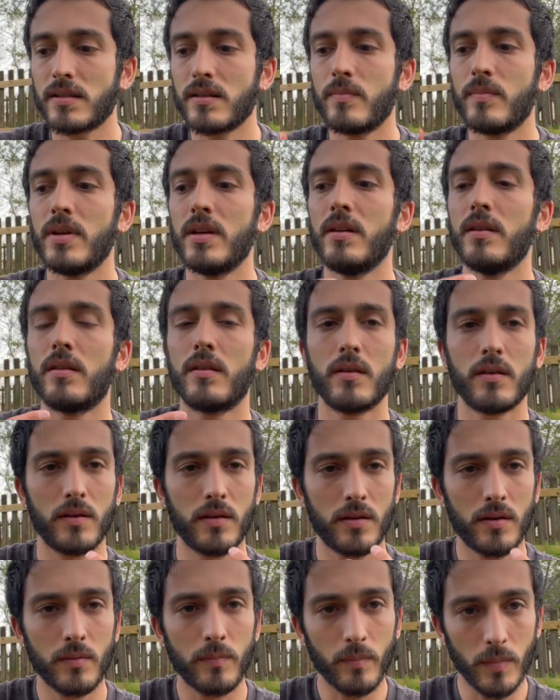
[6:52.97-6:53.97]
to be
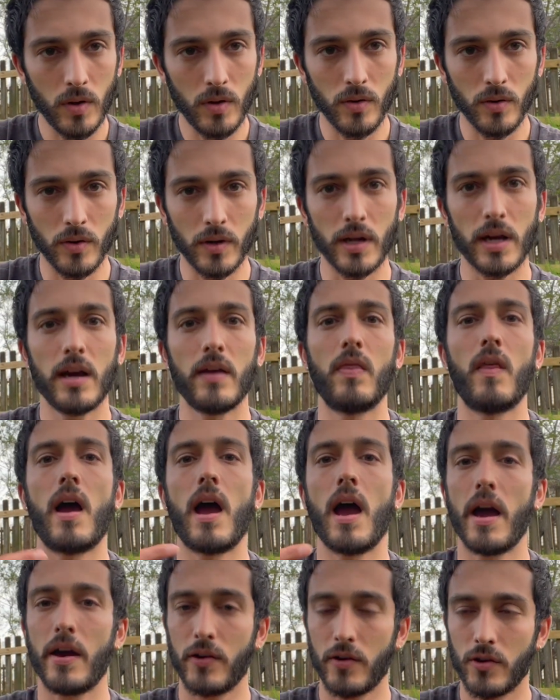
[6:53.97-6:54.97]
the mood and the
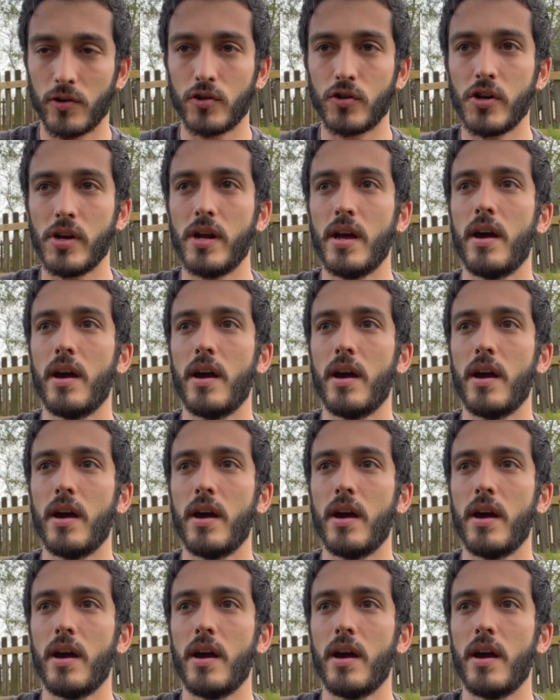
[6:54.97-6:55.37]
energy,